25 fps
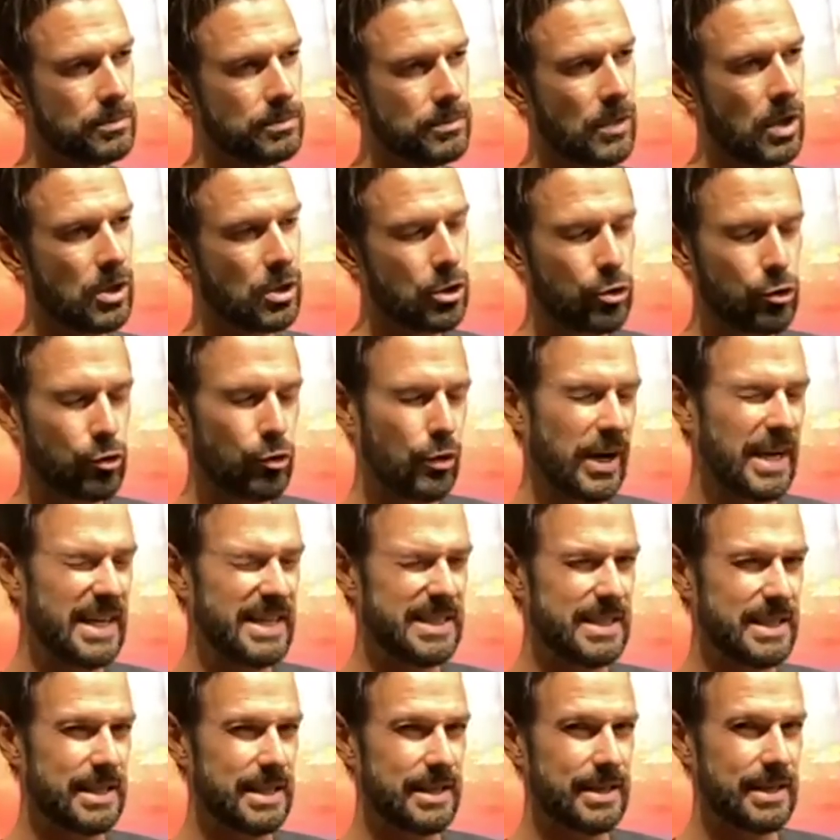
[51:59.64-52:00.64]

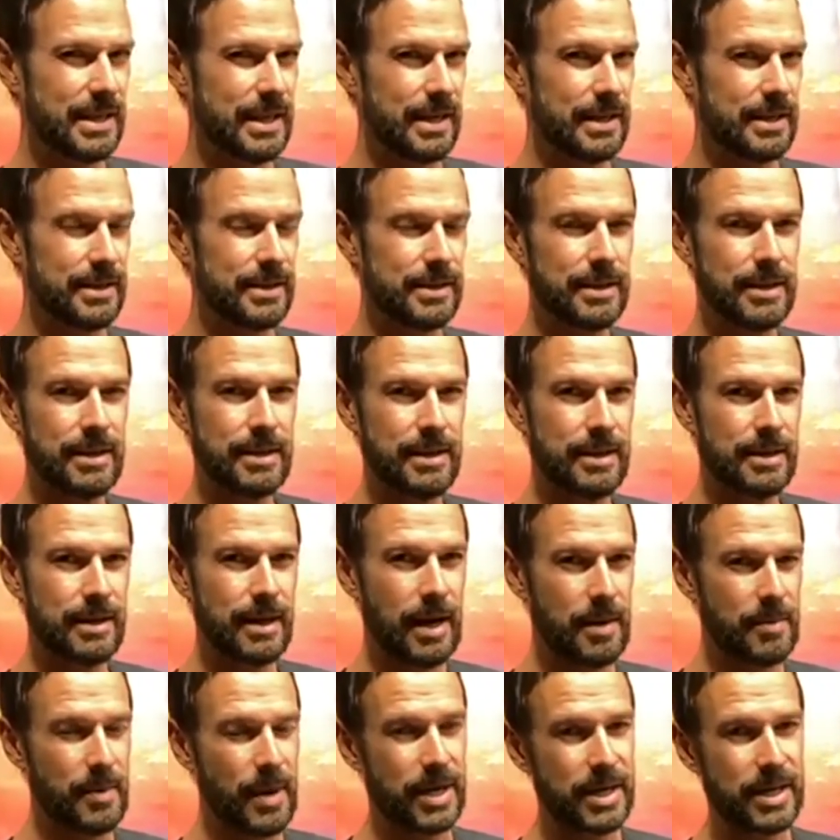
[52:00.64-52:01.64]
crazy that I
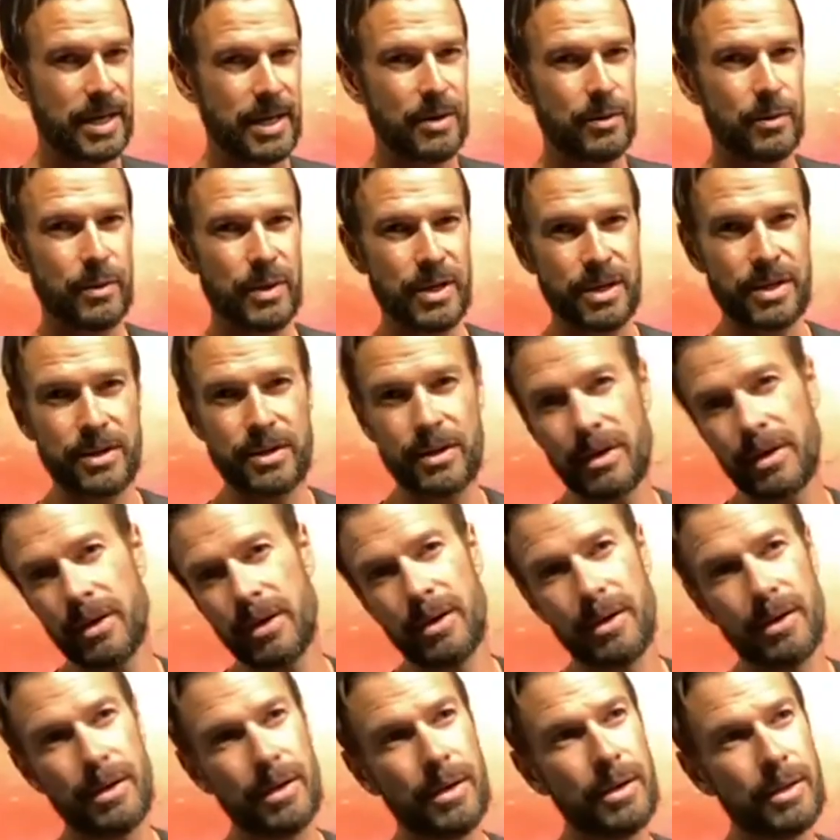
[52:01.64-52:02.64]
might get with
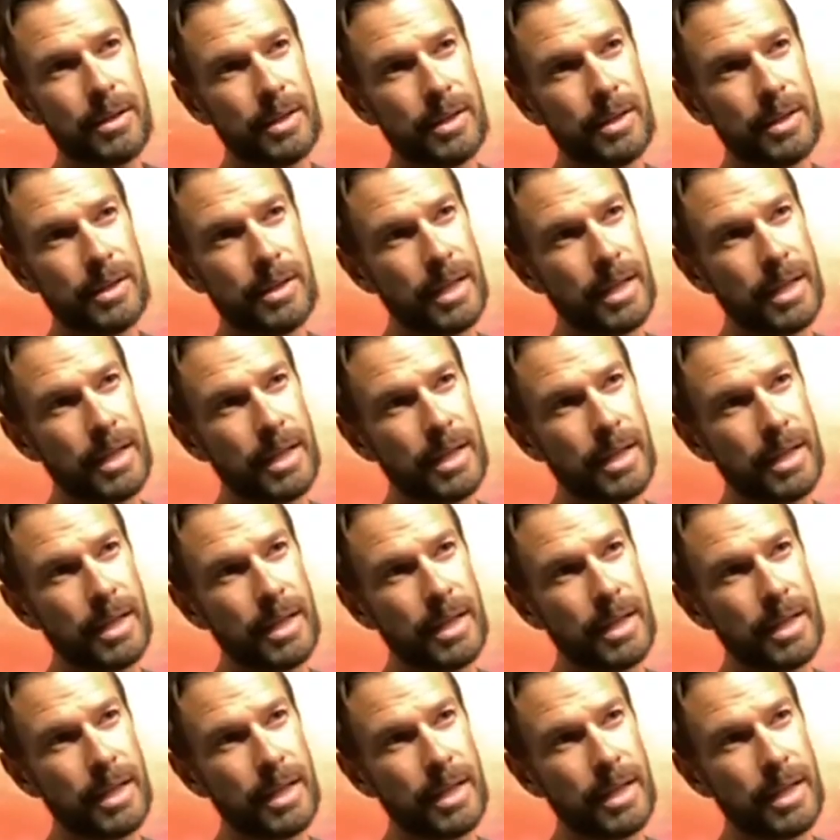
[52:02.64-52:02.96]
like a